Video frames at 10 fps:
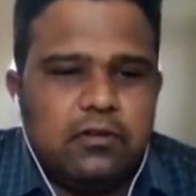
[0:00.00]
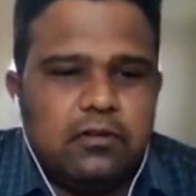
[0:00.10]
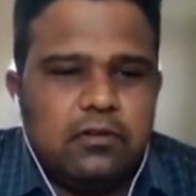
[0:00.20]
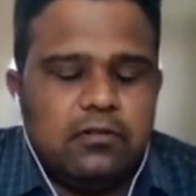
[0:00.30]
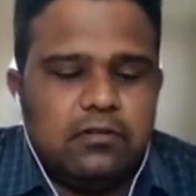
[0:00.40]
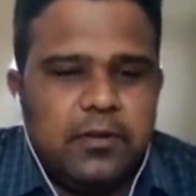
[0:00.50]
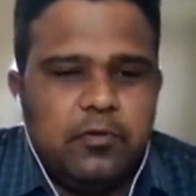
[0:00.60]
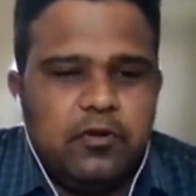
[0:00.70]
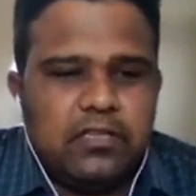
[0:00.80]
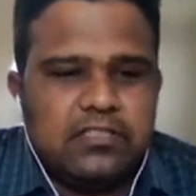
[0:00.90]

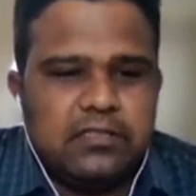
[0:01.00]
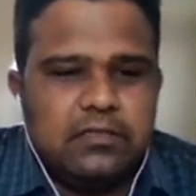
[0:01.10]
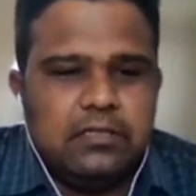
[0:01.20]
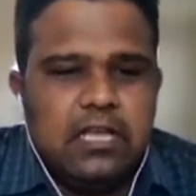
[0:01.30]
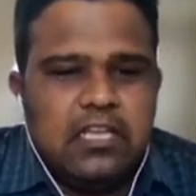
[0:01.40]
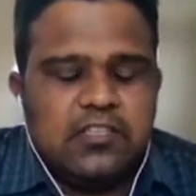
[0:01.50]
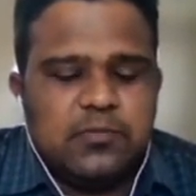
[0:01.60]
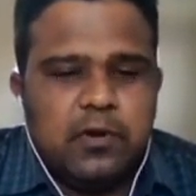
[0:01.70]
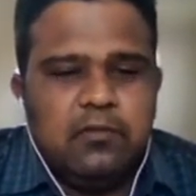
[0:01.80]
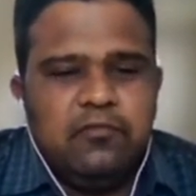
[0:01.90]
reproduction,
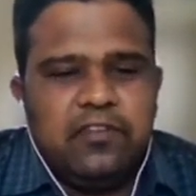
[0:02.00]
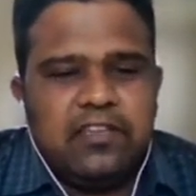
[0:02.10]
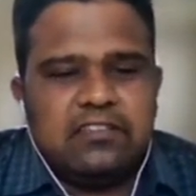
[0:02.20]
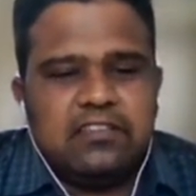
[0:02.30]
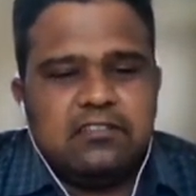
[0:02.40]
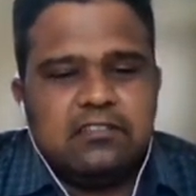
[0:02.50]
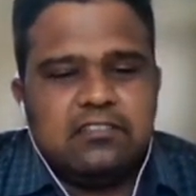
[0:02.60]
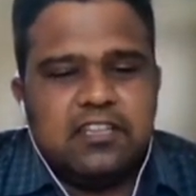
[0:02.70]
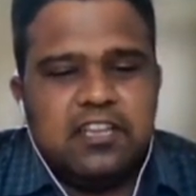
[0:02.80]
sperm faces a series